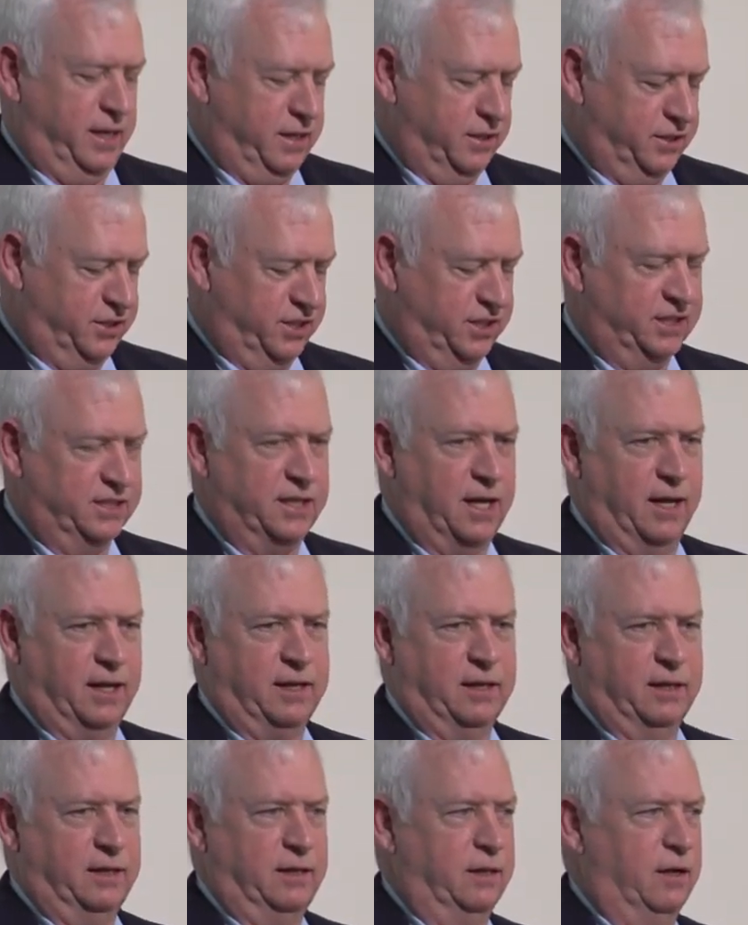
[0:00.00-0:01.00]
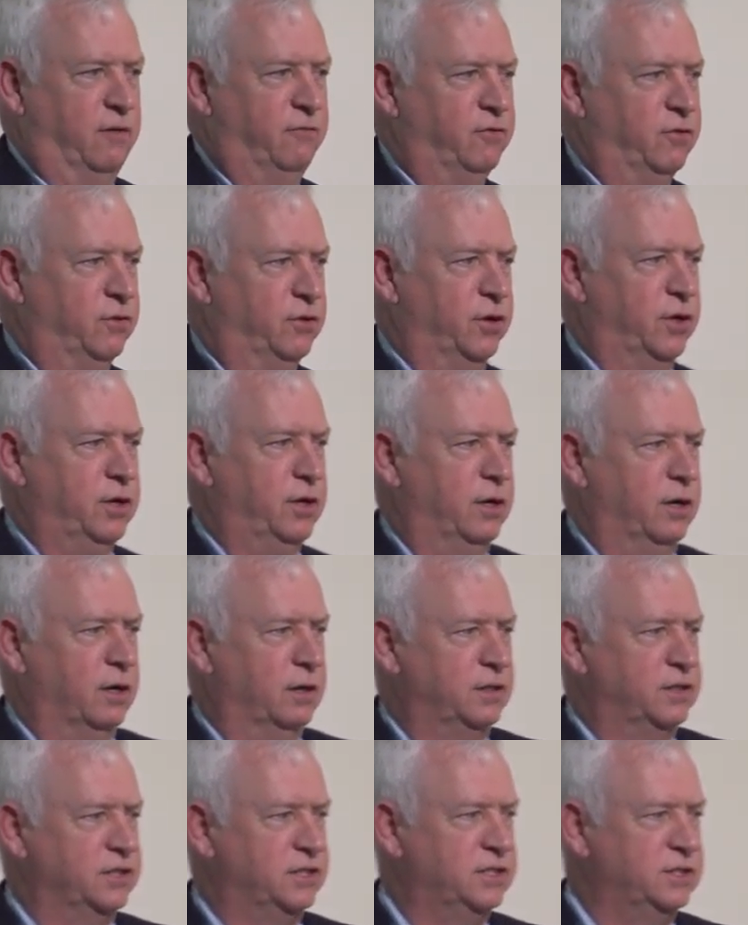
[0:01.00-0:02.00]
because she's not getting off the hook
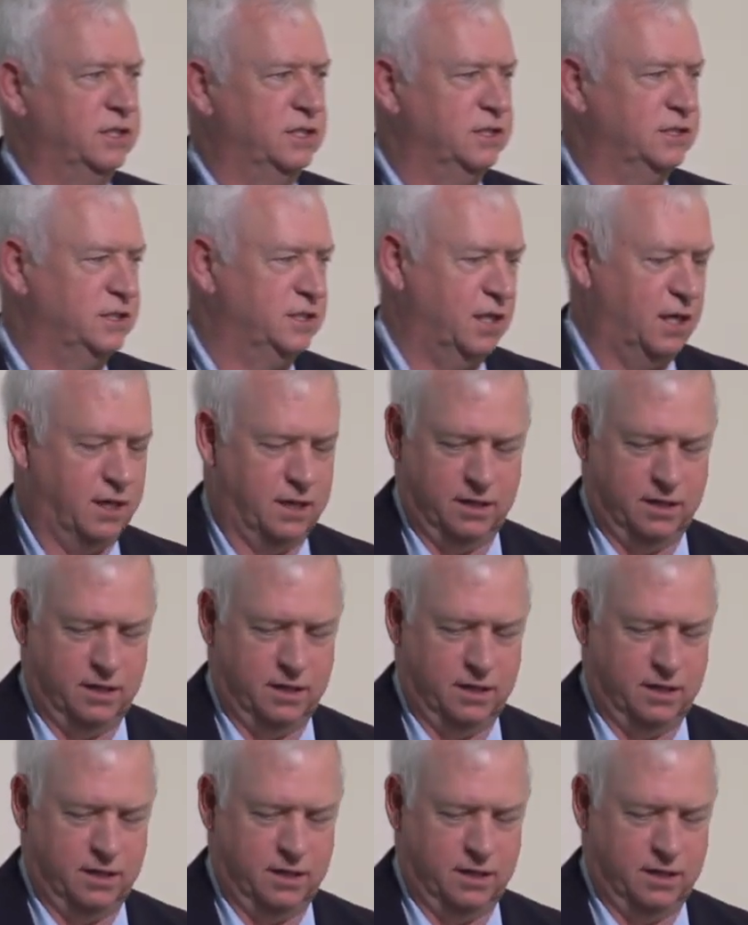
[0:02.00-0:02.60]
here just because